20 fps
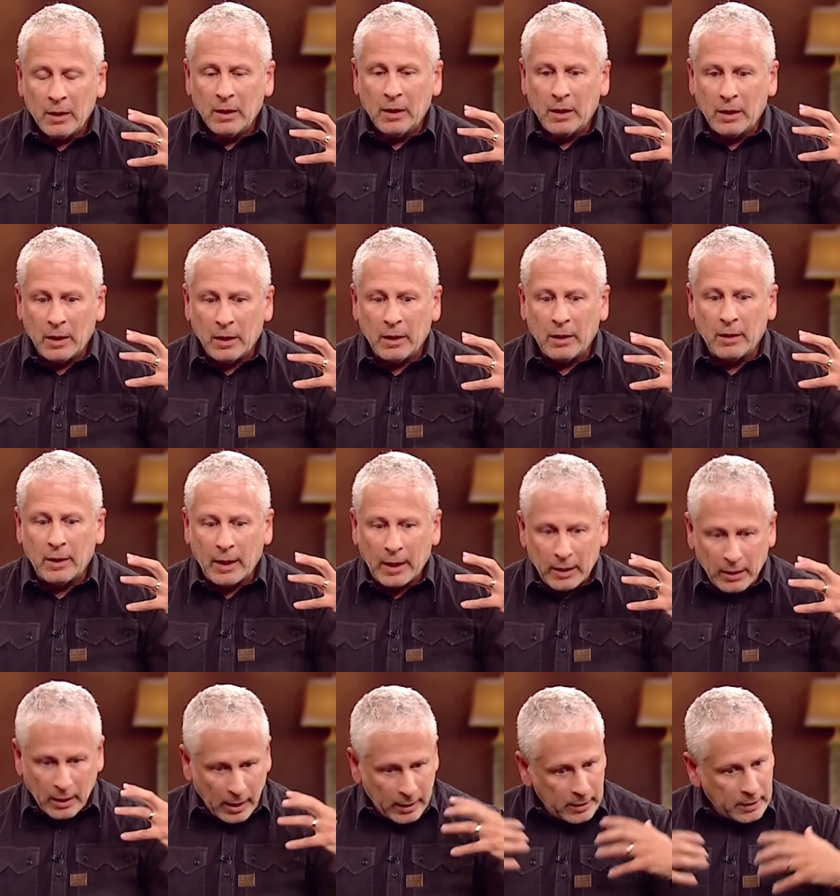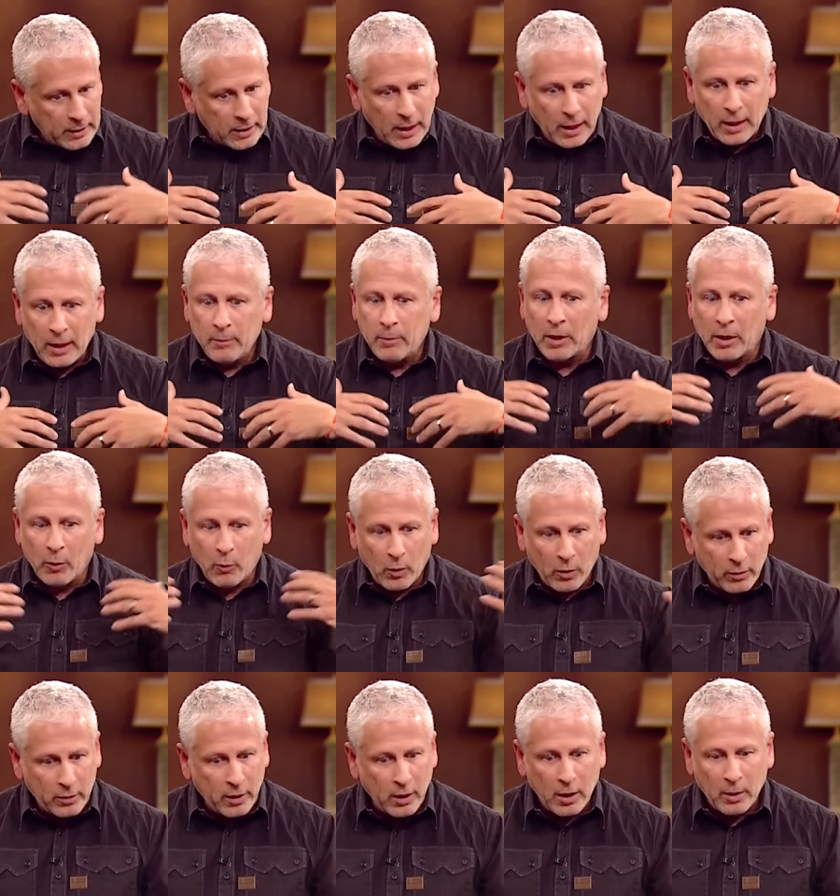And that night it came, and I
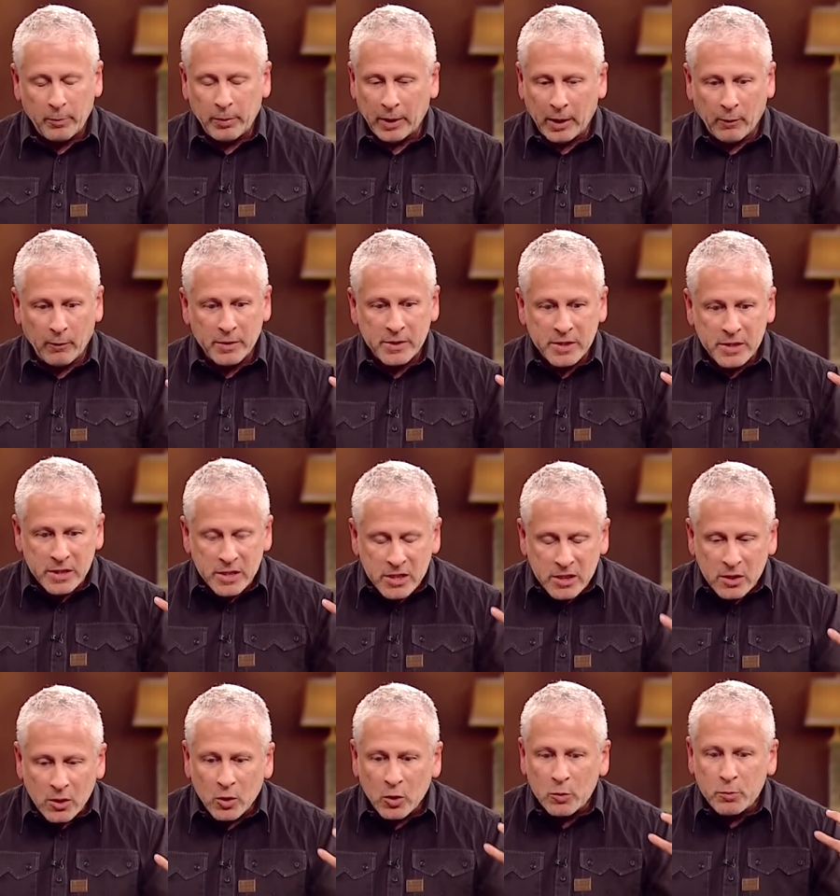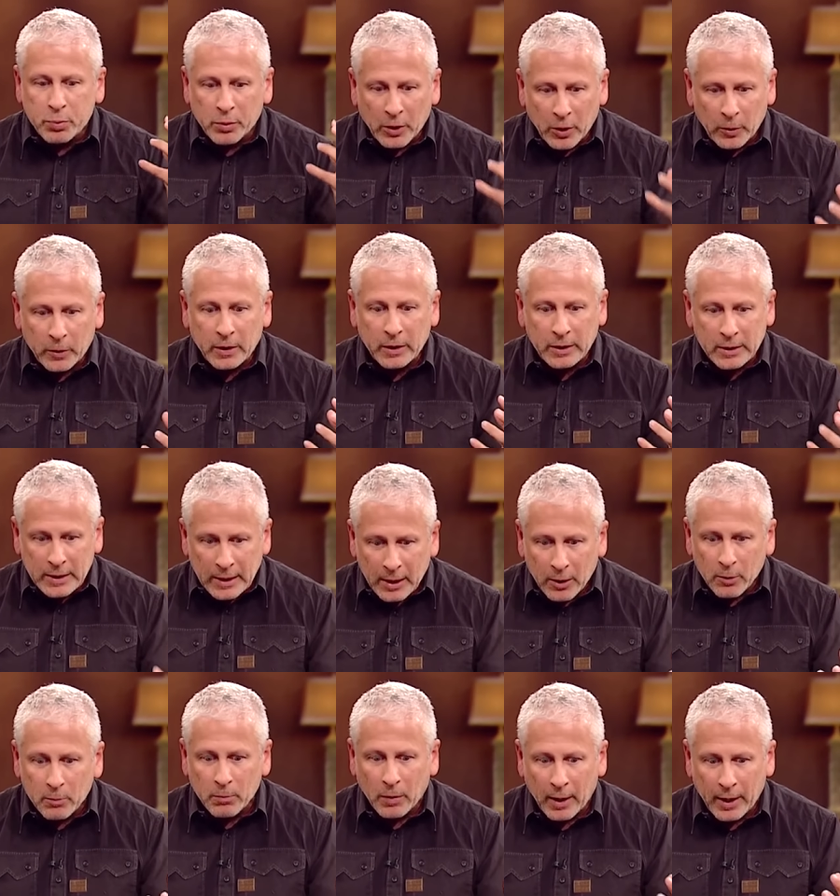woke up, and I was so broken
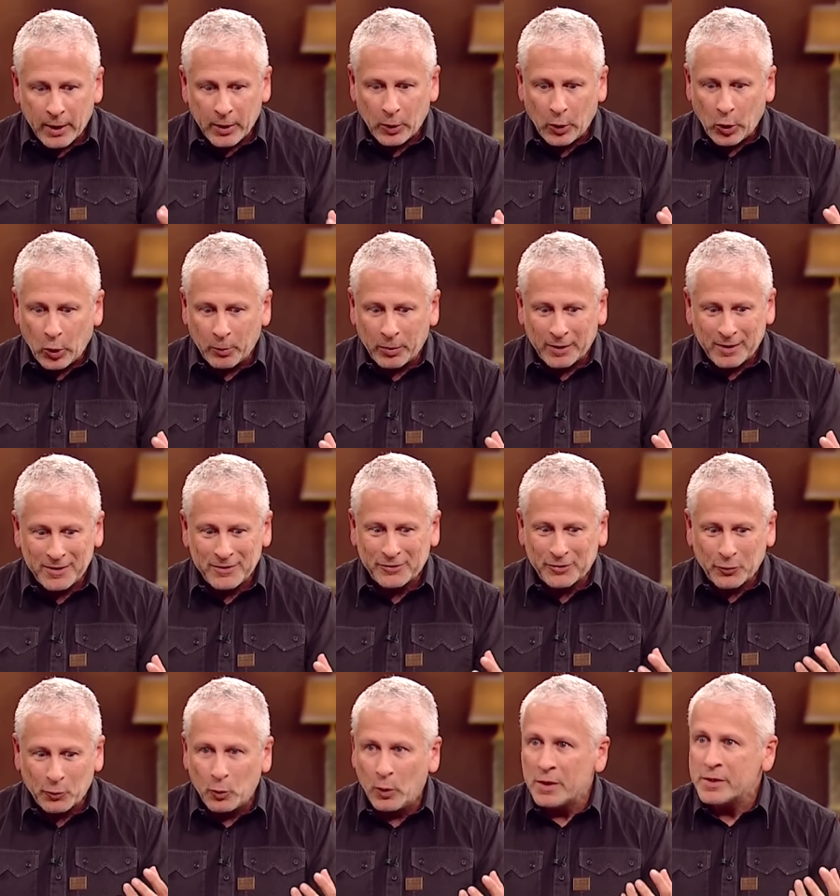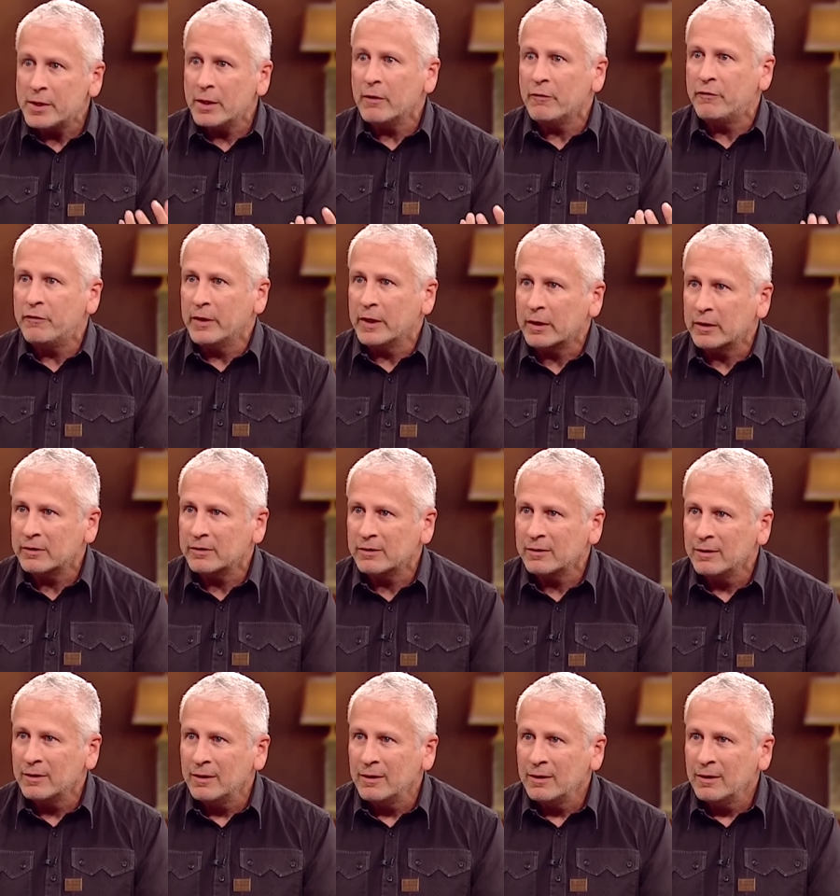down by it all because there wasn't a fix
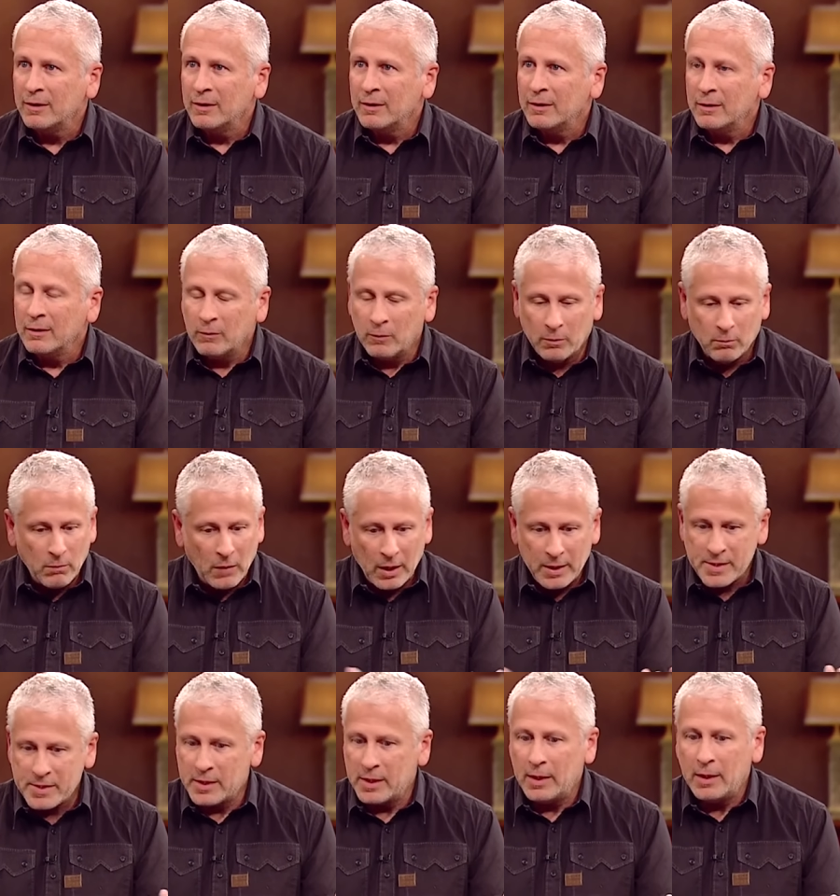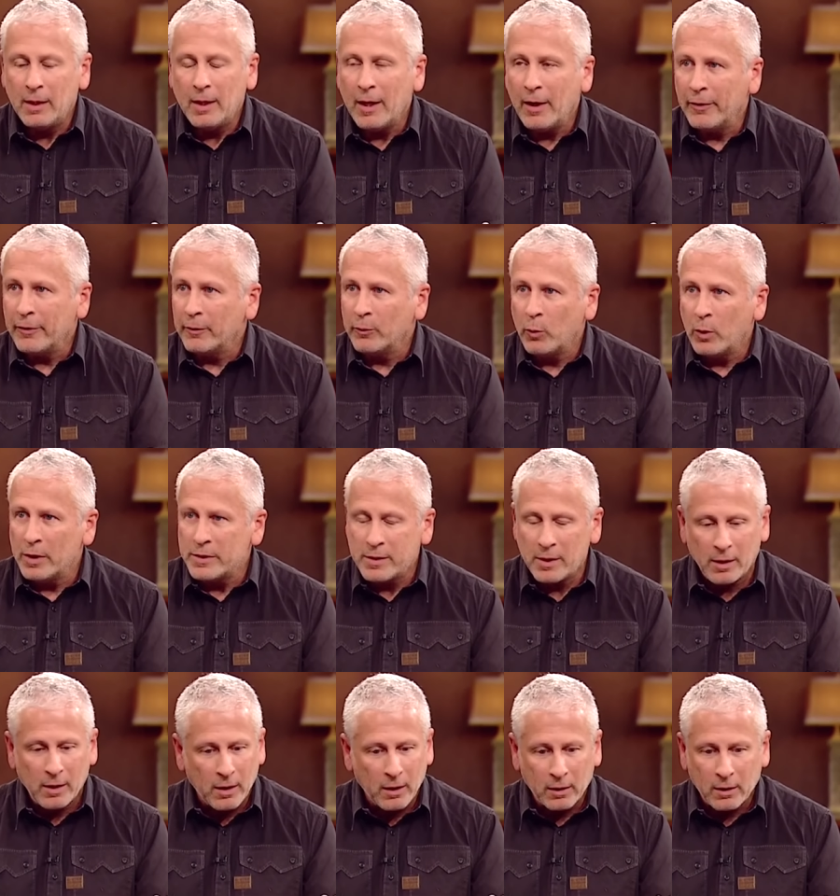we're months in now. There
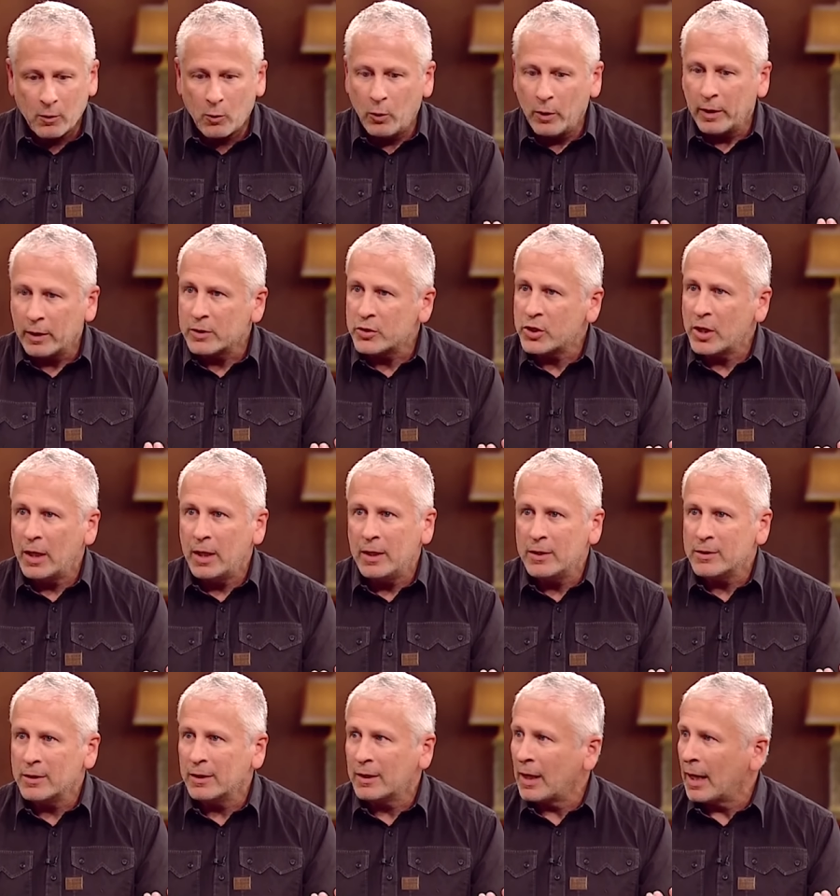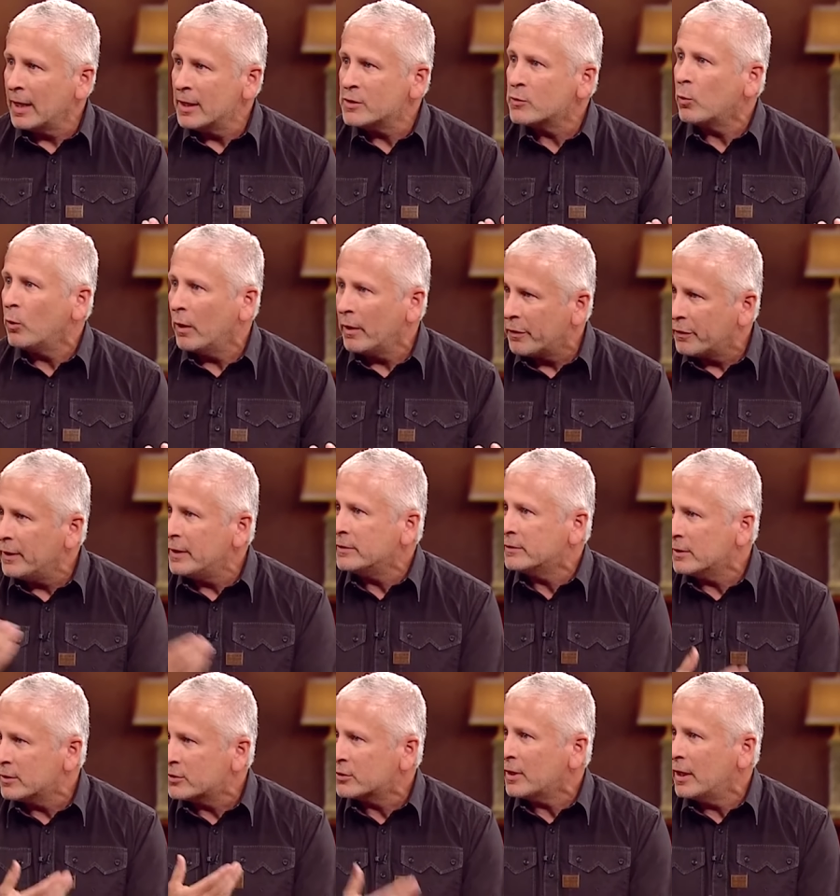wasn't a quick change, and guys want things
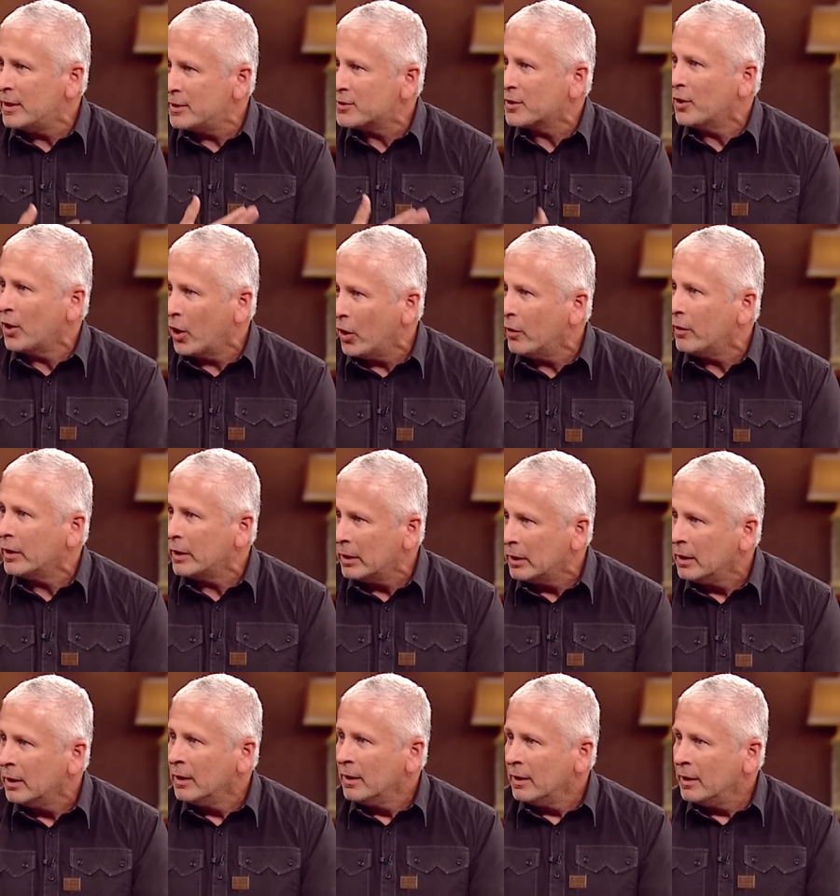to change in a hurry. Oh, yeah.